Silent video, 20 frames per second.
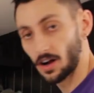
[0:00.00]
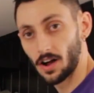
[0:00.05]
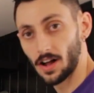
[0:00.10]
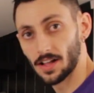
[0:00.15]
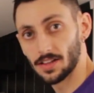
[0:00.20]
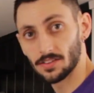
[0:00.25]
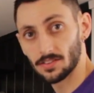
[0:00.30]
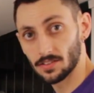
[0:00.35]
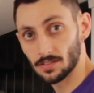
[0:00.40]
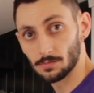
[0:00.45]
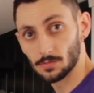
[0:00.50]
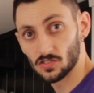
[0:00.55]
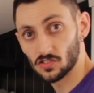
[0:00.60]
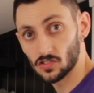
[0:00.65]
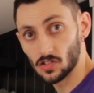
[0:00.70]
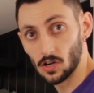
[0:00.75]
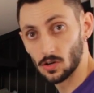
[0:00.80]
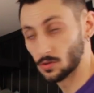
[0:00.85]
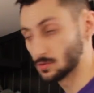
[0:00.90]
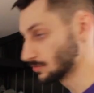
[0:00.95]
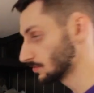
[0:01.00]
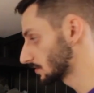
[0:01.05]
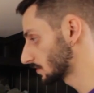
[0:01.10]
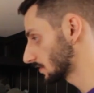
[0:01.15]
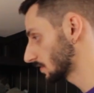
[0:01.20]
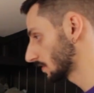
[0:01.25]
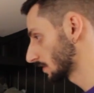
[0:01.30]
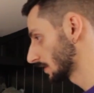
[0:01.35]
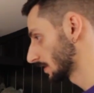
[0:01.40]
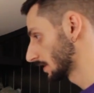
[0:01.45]
on some
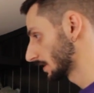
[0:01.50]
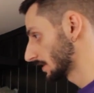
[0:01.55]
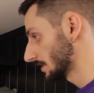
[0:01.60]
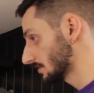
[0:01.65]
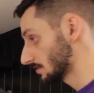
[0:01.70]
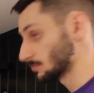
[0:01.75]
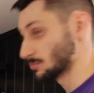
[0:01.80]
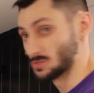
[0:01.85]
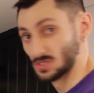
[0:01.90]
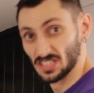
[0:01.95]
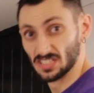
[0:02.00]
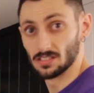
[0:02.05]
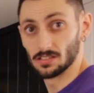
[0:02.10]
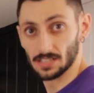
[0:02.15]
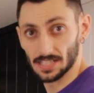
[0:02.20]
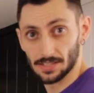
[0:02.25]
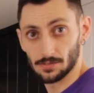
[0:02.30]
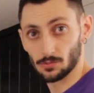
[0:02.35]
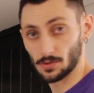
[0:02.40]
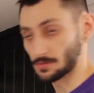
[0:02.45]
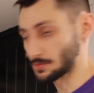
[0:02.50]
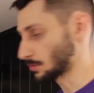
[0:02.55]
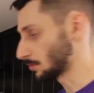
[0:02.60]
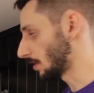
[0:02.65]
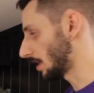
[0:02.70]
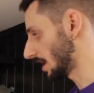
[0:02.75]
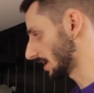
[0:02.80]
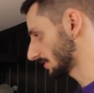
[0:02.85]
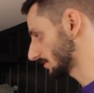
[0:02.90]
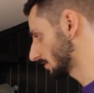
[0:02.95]
stones some real like river
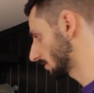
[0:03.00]
rocks